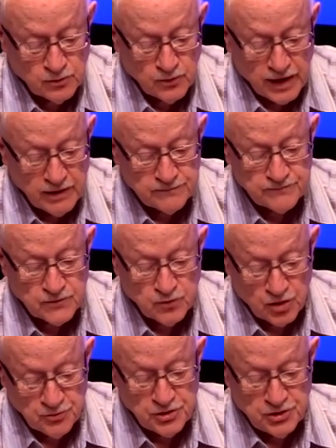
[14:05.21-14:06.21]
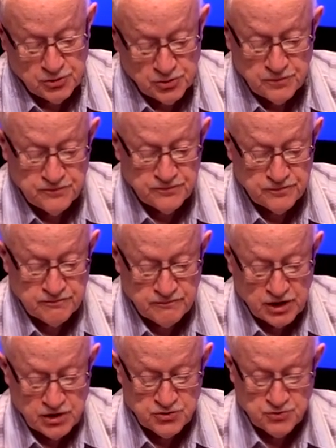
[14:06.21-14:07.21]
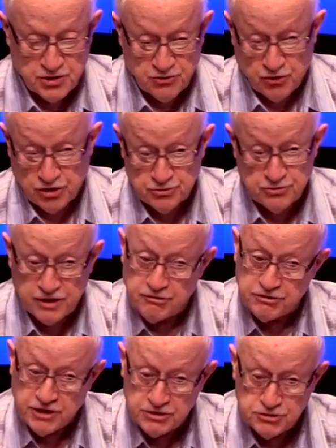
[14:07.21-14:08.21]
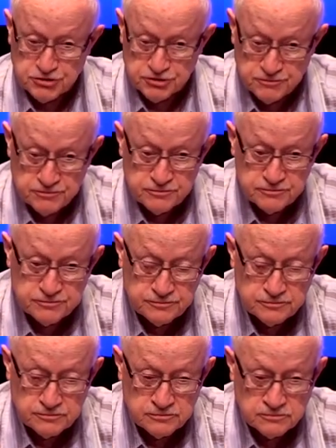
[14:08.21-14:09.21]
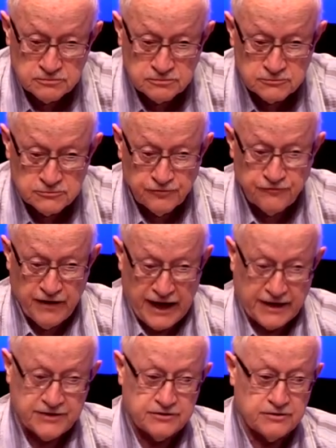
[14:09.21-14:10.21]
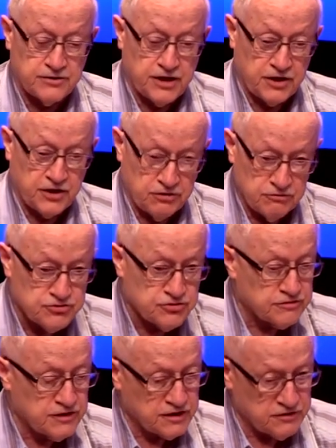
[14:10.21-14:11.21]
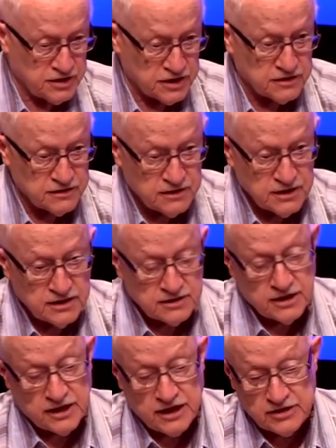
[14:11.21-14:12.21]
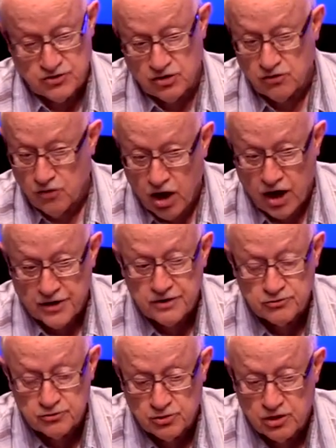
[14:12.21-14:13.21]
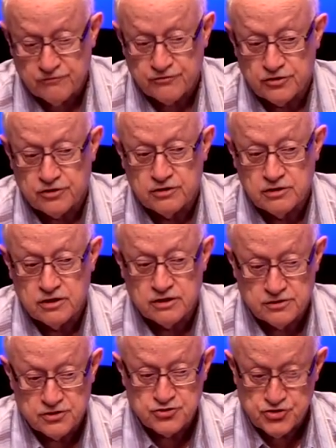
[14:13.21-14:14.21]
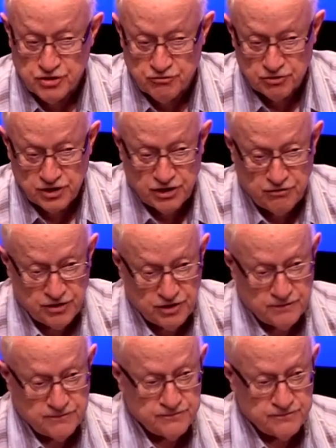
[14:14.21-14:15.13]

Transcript: Well, what we do is we draw to their attention the fact that here is a technique that has a lot to offer this general area.